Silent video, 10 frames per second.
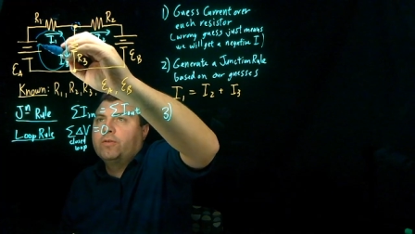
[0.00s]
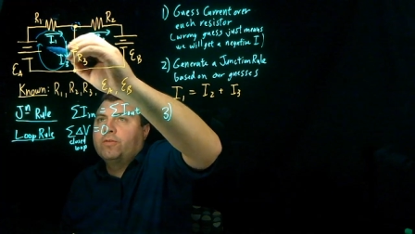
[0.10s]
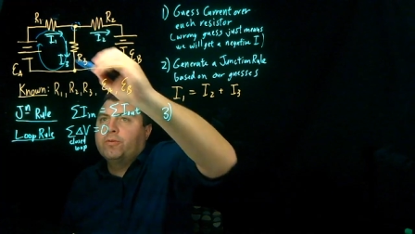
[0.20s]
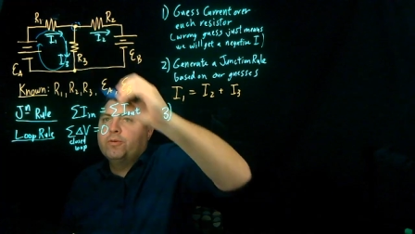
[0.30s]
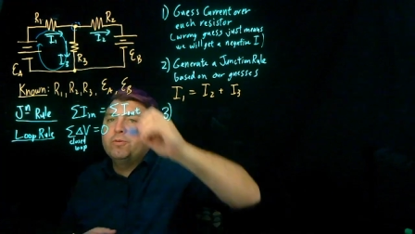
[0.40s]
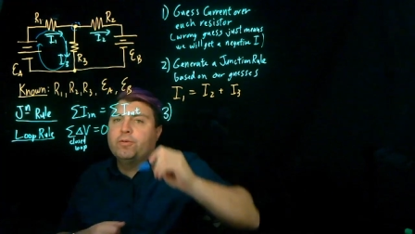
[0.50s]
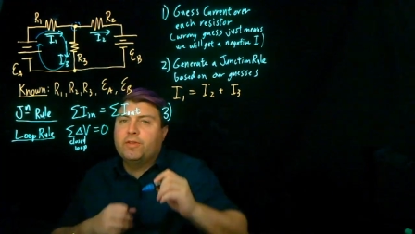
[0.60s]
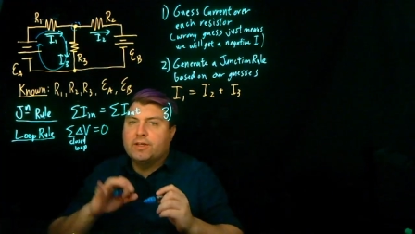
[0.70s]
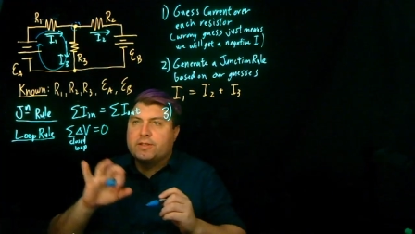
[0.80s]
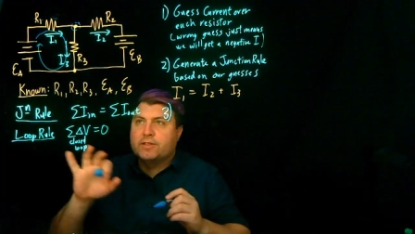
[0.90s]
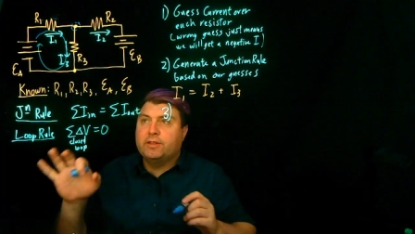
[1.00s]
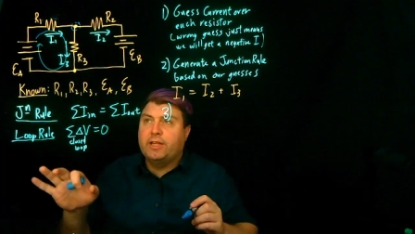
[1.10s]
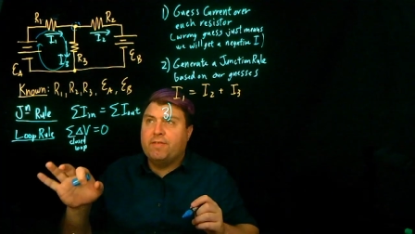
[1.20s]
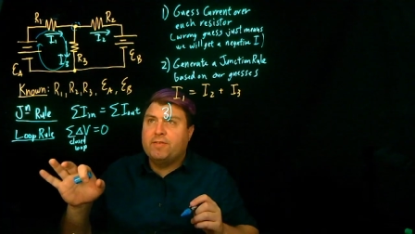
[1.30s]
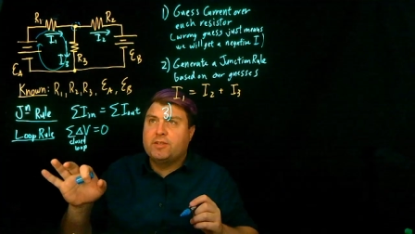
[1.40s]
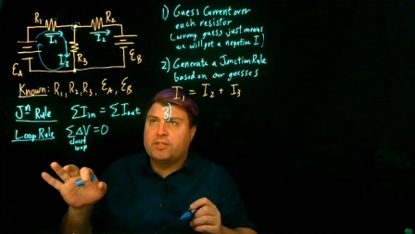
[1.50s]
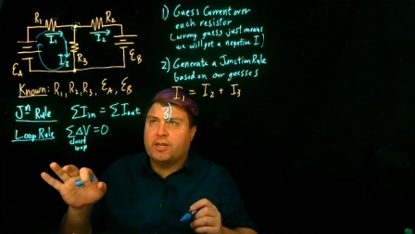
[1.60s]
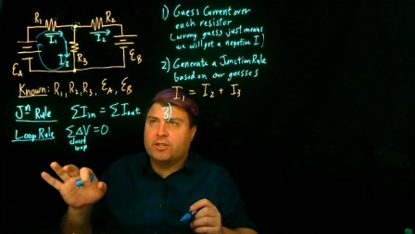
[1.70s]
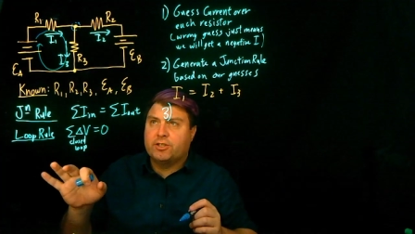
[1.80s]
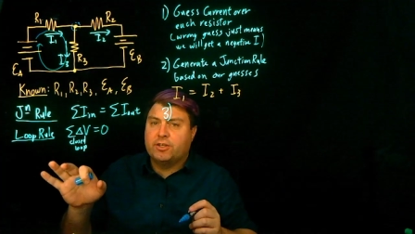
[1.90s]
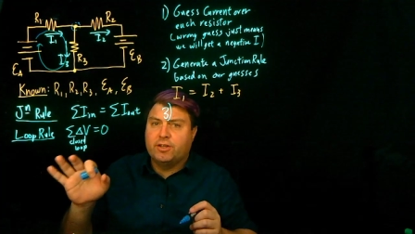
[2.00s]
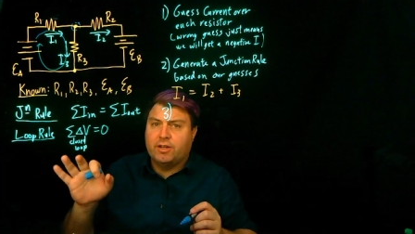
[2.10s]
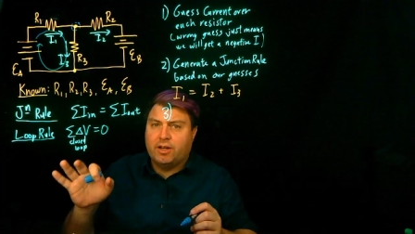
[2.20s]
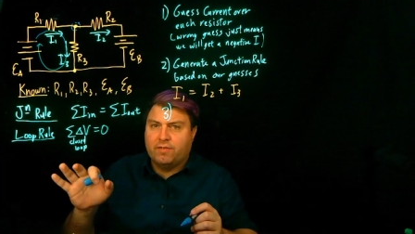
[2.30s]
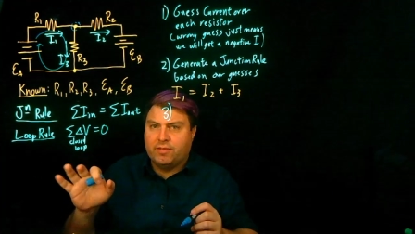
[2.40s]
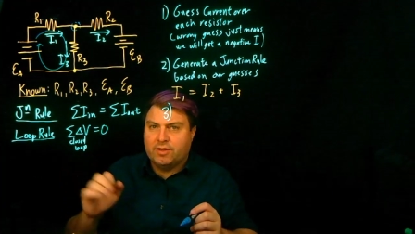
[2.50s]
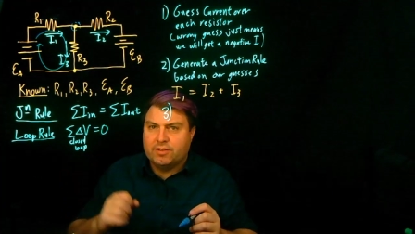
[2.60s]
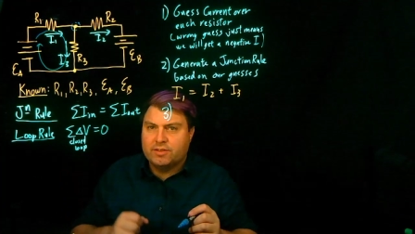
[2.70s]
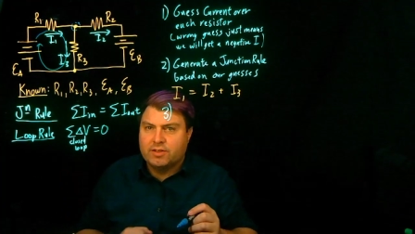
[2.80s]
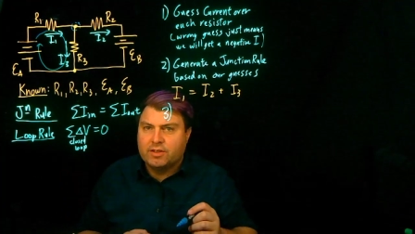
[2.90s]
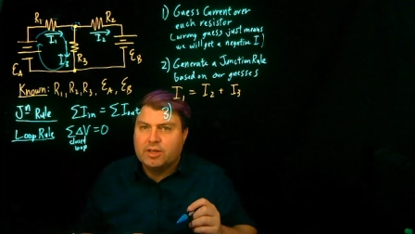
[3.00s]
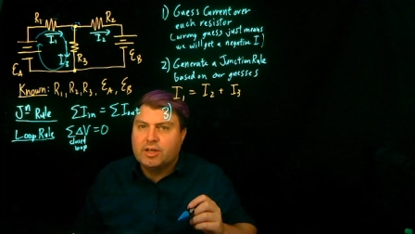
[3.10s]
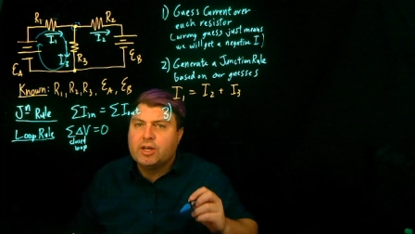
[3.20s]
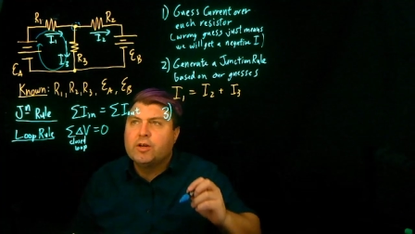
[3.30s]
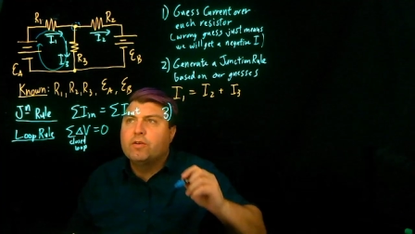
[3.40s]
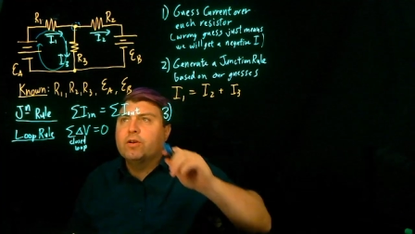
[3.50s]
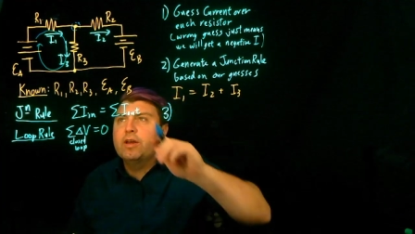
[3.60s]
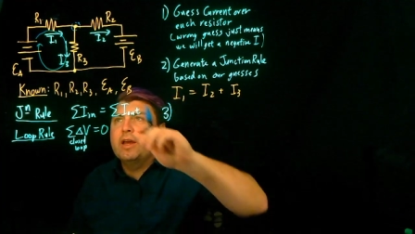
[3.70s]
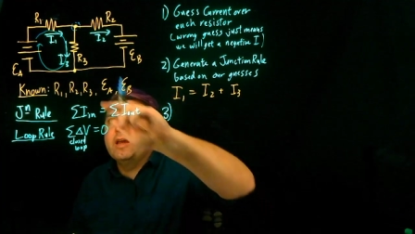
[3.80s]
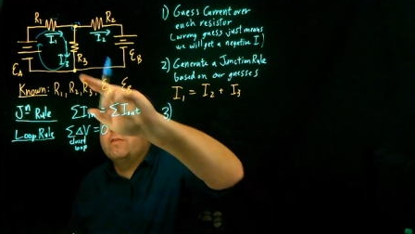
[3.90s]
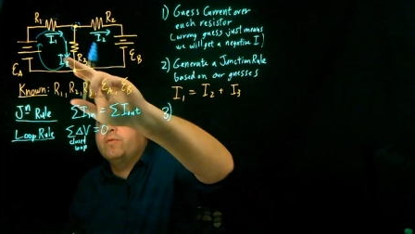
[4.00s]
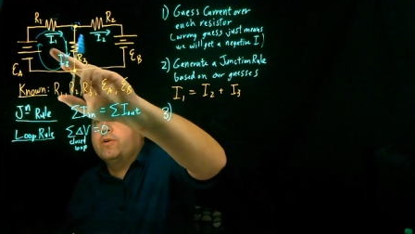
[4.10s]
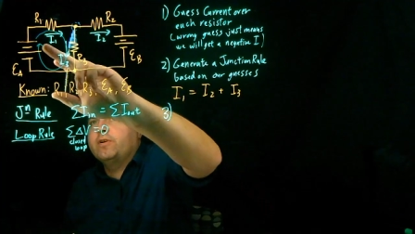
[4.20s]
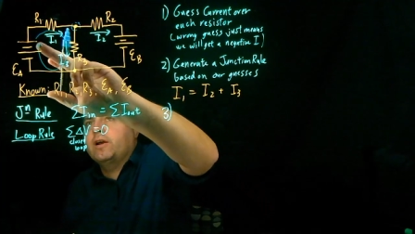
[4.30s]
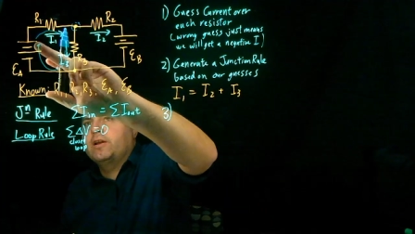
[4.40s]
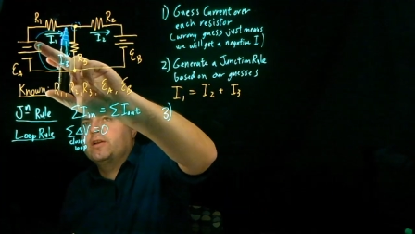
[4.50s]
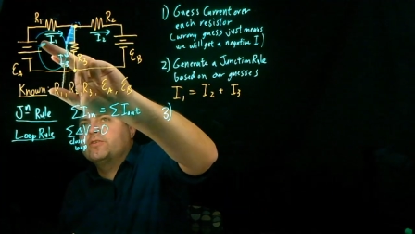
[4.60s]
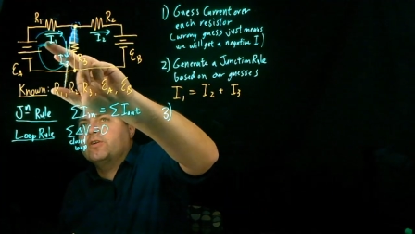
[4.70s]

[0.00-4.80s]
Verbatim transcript: through this left section of this, and we're not going to draw